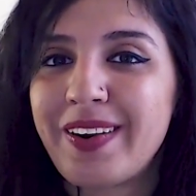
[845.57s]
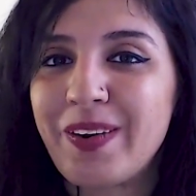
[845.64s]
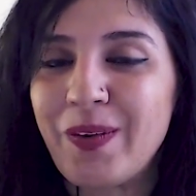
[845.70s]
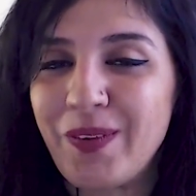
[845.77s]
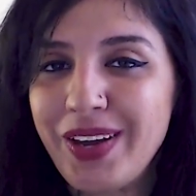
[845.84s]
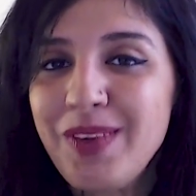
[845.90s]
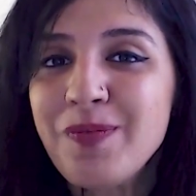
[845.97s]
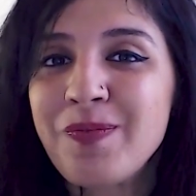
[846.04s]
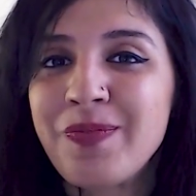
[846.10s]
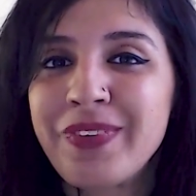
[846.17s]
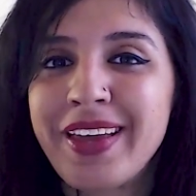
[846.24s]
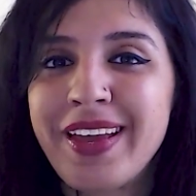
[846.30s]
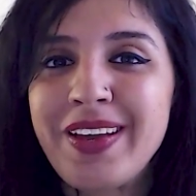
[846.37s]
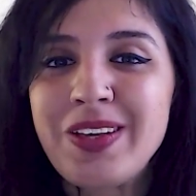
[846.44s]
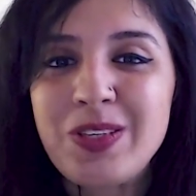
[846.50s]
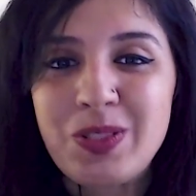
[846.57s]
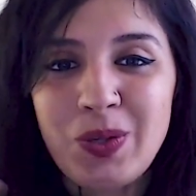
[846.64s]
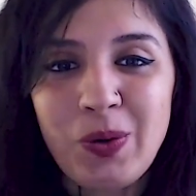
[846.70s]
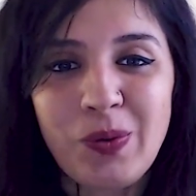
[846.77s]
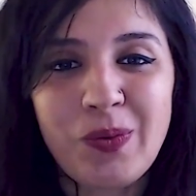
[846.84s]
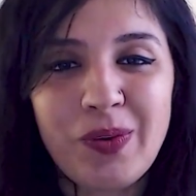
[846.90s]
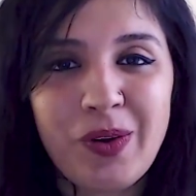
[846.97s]
Okay,
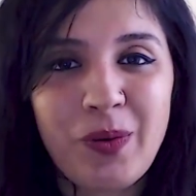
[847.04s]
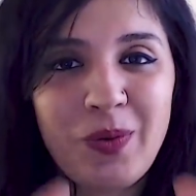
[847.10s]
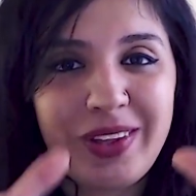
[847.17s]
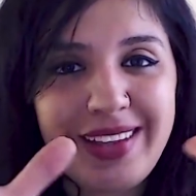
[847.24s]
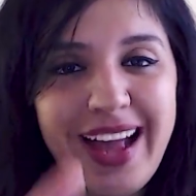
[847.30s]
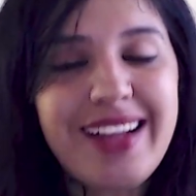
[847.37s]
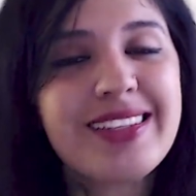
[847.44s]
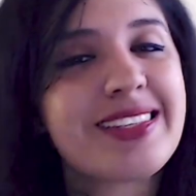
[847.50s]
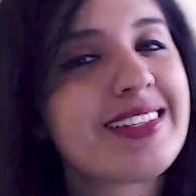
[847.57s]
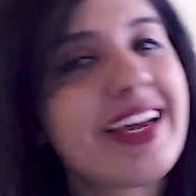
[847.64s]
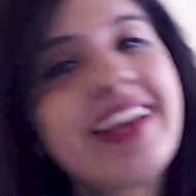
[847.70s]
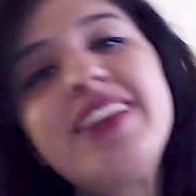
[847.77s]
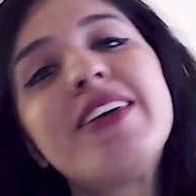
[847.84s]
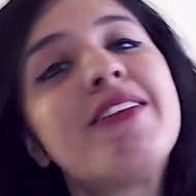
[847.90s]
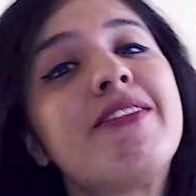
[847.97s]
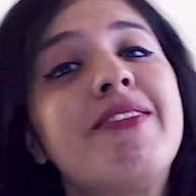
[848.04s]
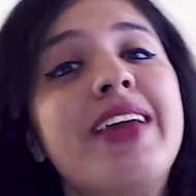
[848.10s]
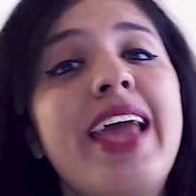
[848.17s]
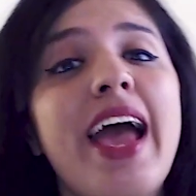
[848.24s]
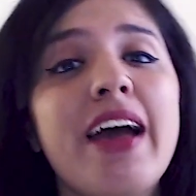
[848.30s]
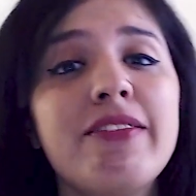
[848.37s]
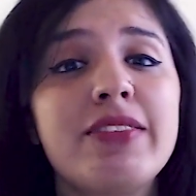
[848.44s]
so with that said, we
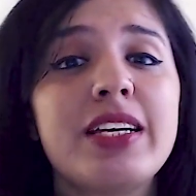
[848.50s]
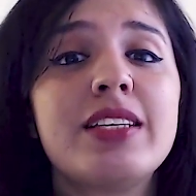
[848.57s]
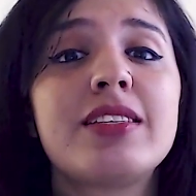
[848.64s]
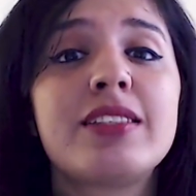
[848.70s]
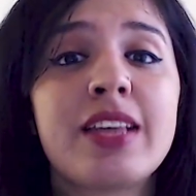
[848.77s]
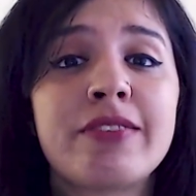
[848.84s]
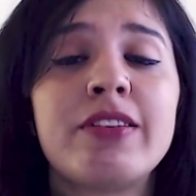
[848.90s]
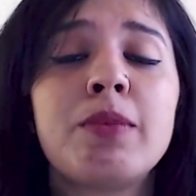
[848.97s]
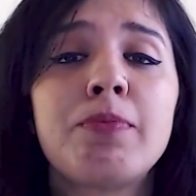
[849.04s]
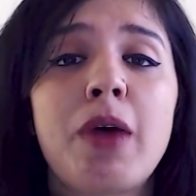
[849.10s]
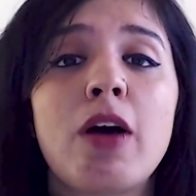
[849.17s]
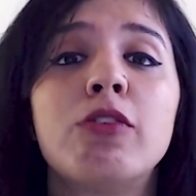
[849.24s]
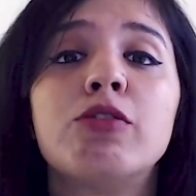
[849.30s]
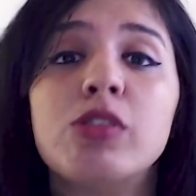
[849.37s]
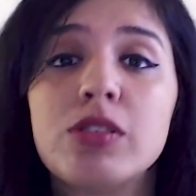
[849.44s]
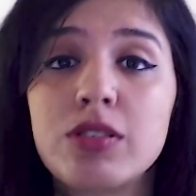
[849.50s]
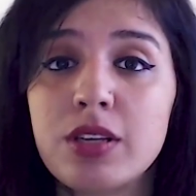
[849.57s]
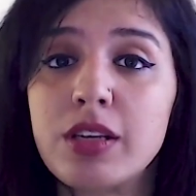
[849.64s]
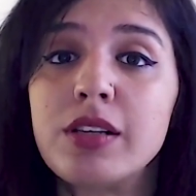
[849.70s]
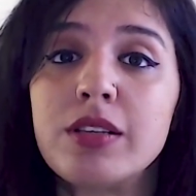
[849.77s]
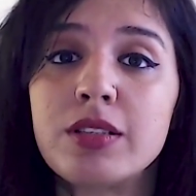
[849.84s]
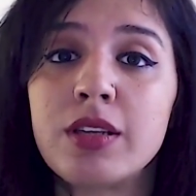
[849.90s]
have these 7 powerful
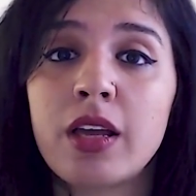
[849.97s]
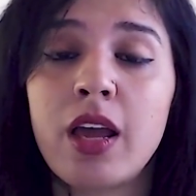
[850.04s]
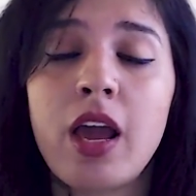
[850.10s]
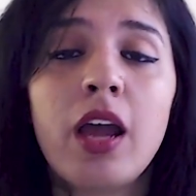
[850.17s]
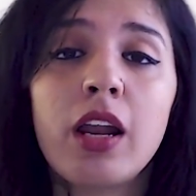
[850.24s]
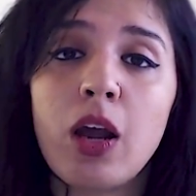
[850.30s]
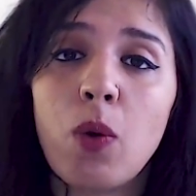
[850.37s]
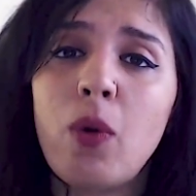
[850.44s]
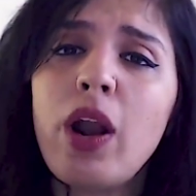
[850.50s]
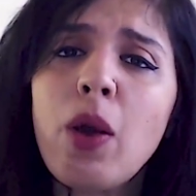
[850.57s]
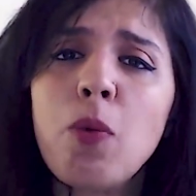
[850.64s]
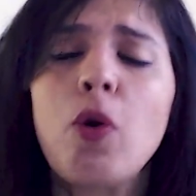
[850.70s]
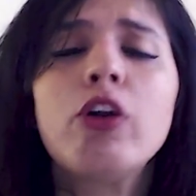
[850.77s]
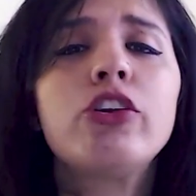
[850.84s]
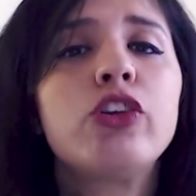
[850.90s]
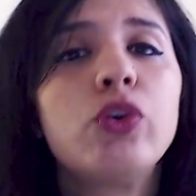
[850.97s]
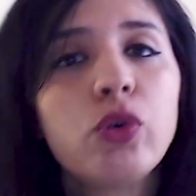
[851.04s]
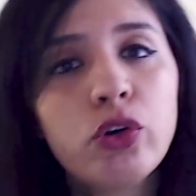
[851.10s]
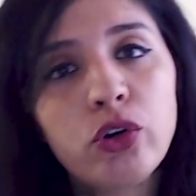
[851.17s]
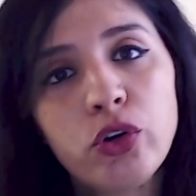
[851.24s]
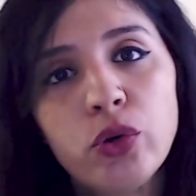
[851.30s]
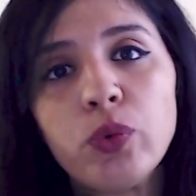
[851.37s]
skills. Now what I want
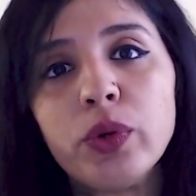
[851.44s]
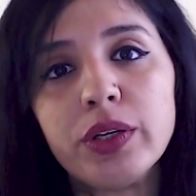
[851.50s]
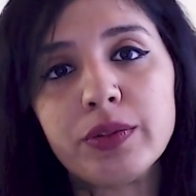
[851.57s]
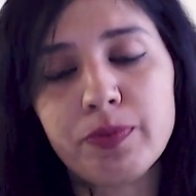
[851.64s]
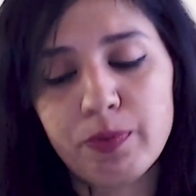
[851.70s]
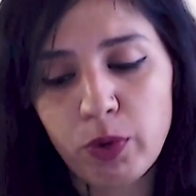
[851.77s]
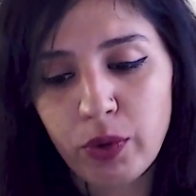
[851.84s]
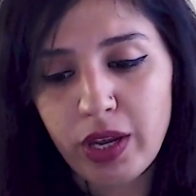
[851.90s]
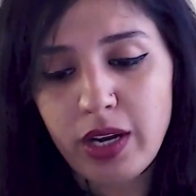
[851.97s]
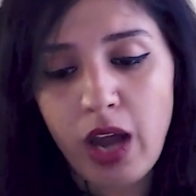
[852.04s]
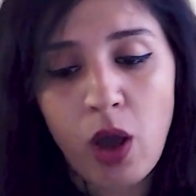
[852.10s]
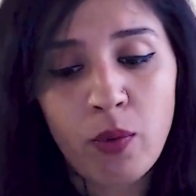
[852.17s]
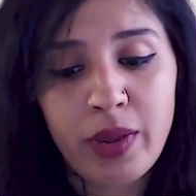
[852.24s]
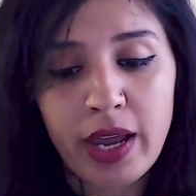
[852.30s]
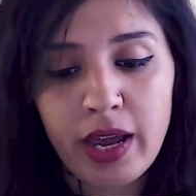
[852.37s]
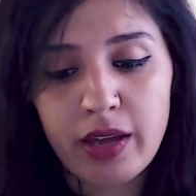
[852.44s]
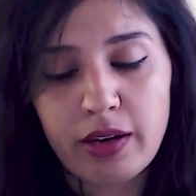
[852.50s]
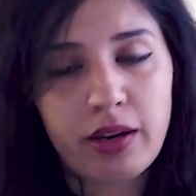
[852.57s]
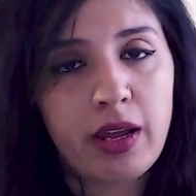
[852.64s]
you to do is, okay, now we are